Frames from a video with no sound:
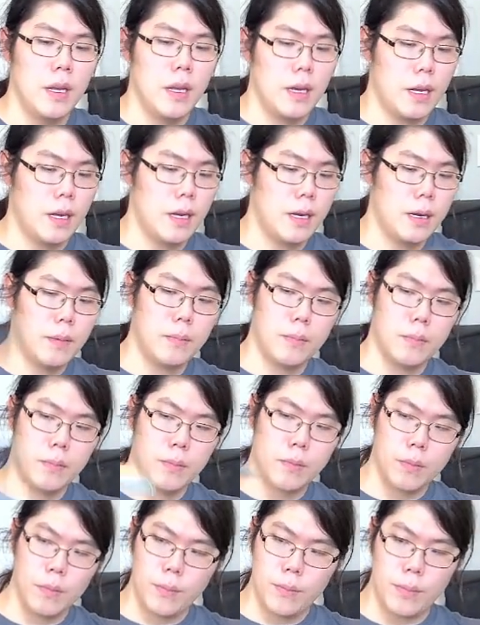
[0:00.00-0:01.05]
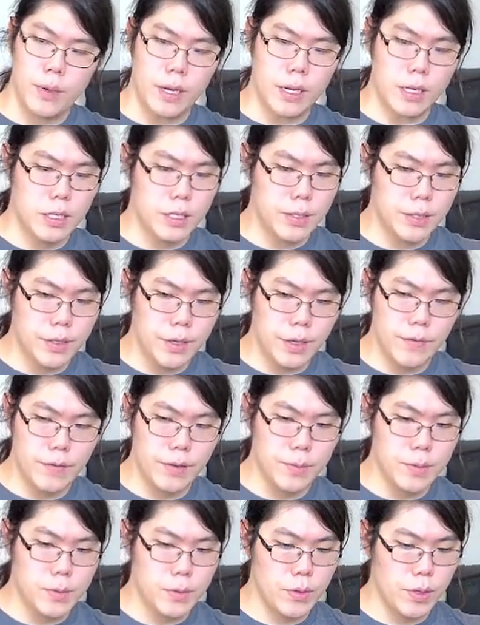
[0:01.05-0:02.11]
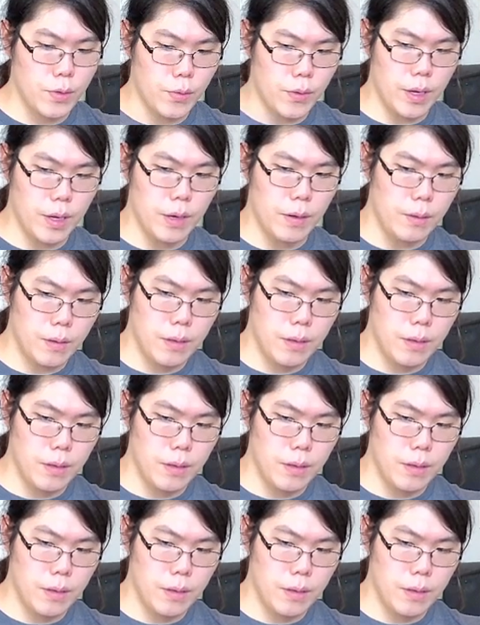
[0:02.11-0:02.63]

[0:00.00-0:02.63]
But it flips really well.